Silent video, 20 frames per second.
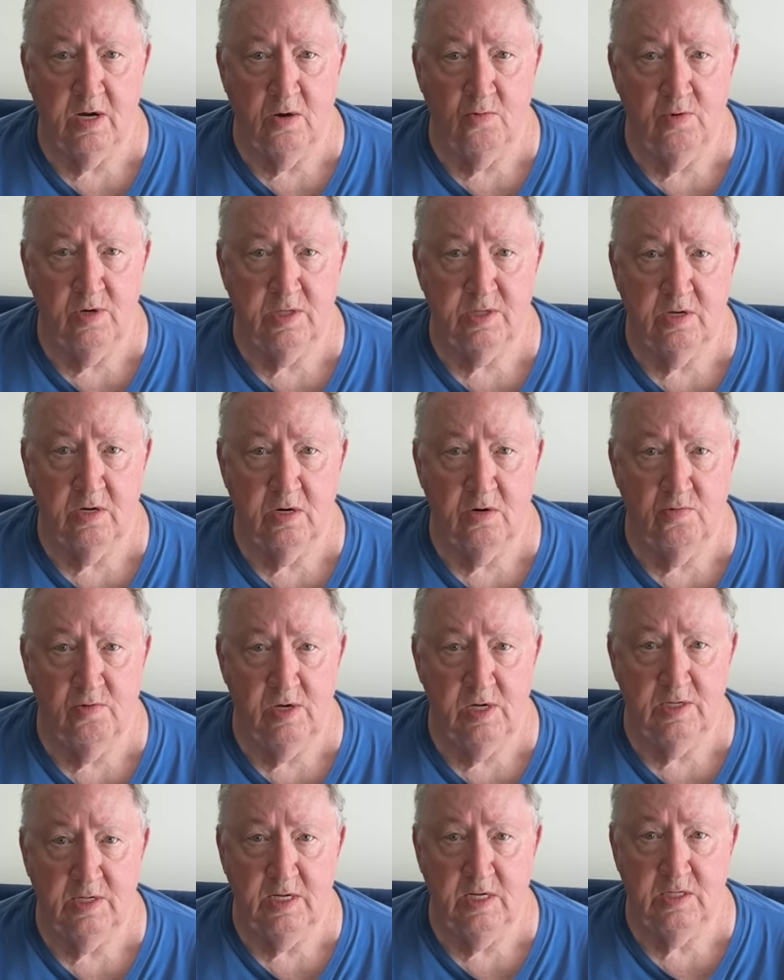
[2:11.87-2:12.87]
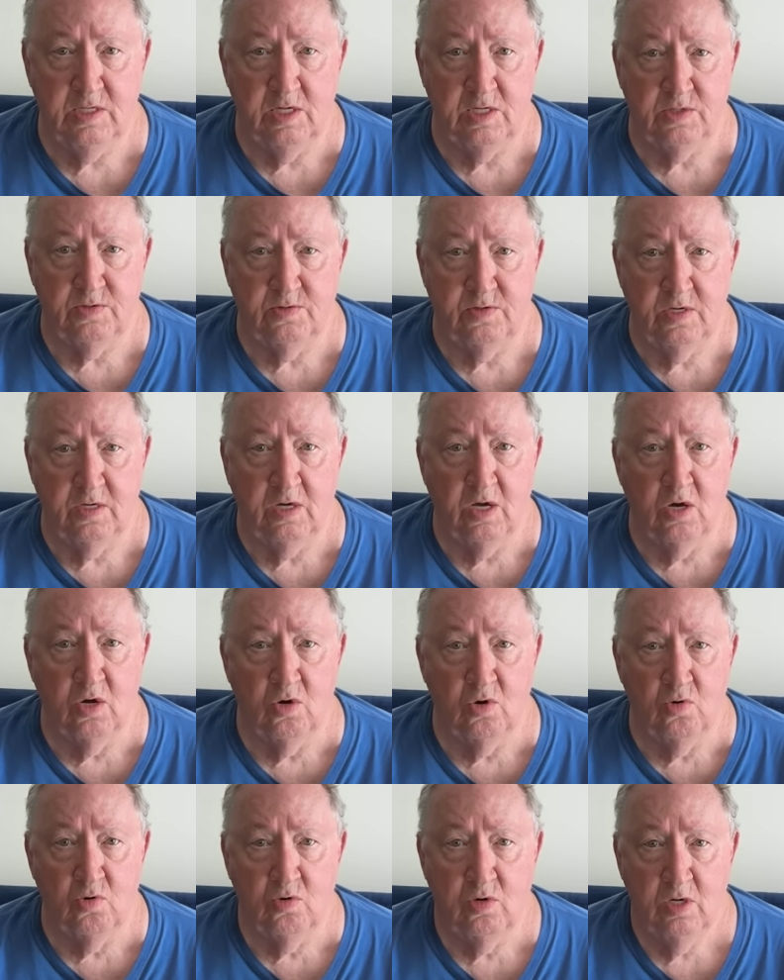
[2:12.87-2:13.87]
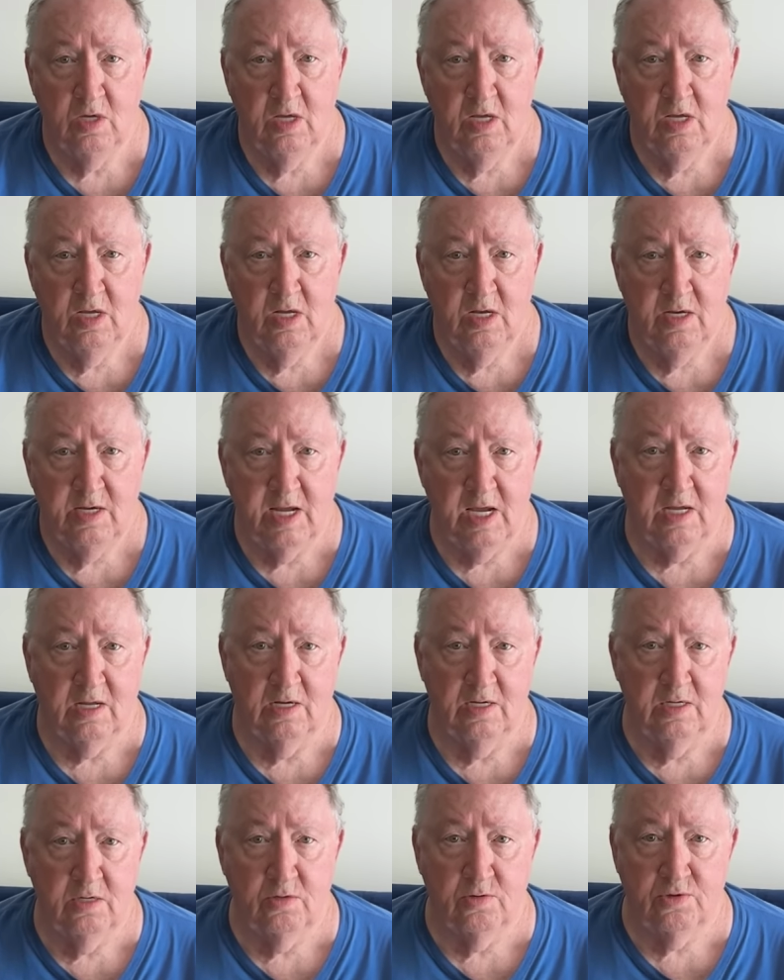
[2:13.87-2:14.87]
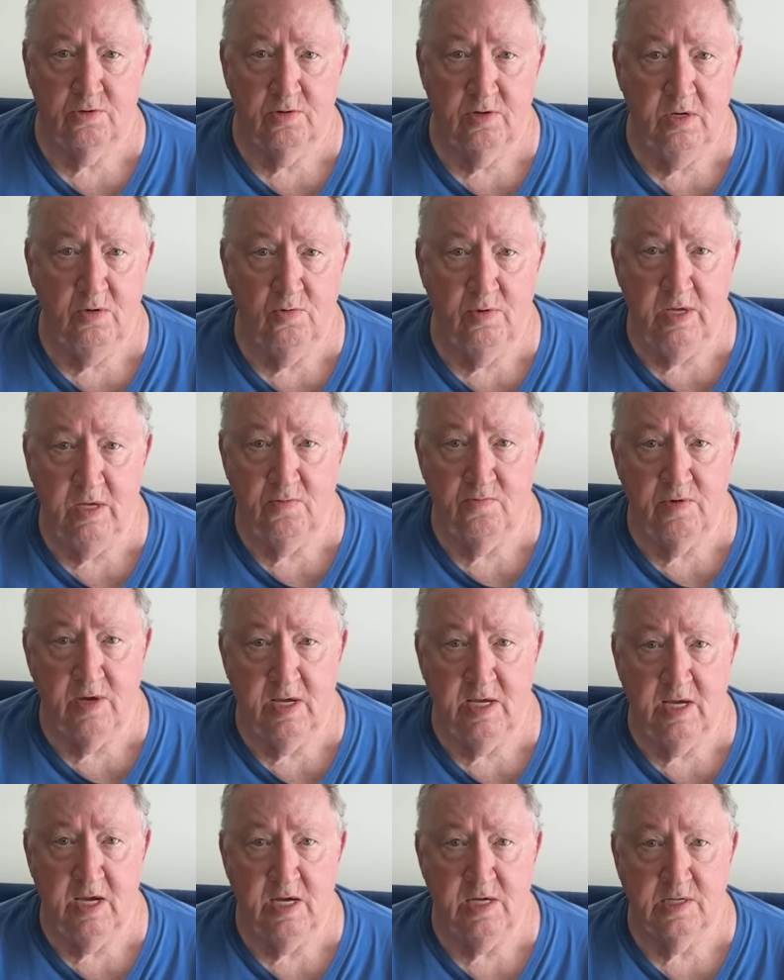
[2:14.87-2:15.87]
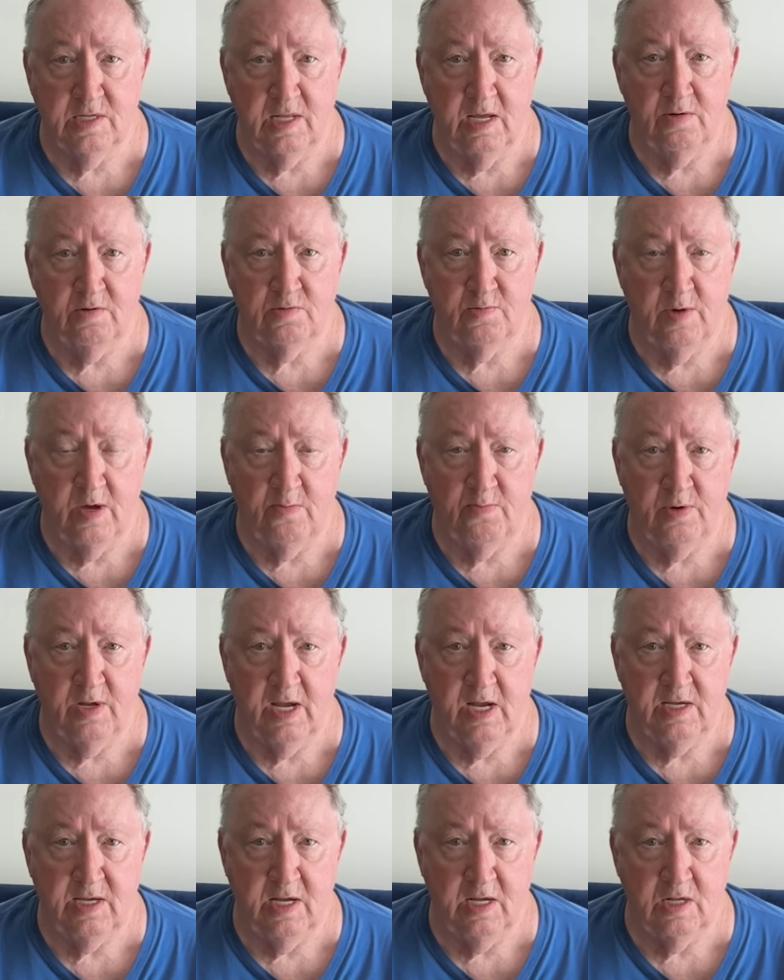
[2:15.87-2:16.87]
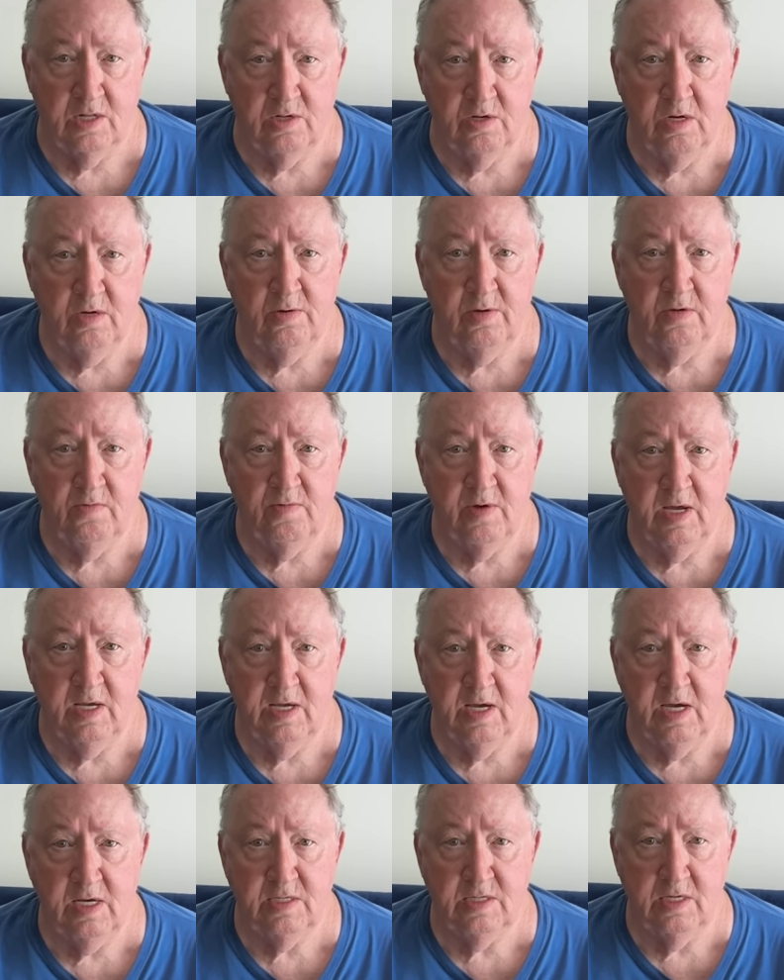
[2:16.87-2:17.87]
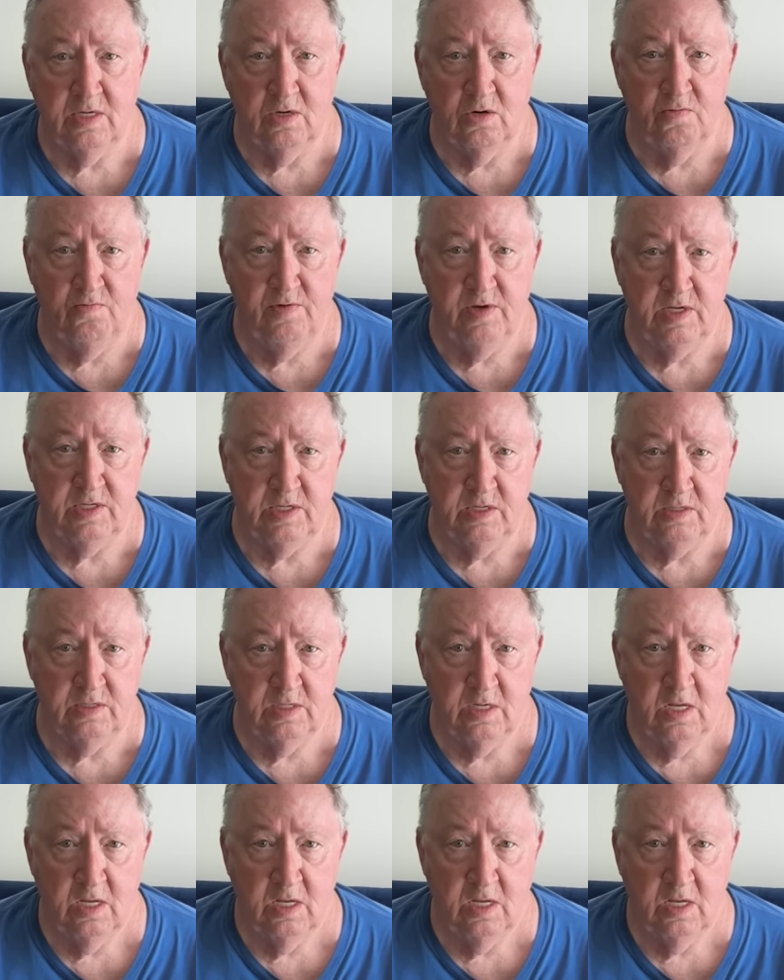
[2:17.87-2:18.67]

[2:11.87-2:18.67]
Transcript: I went there originally just to go take a little 3-week vacation. That was my plan, take a 3-week vacation and go visit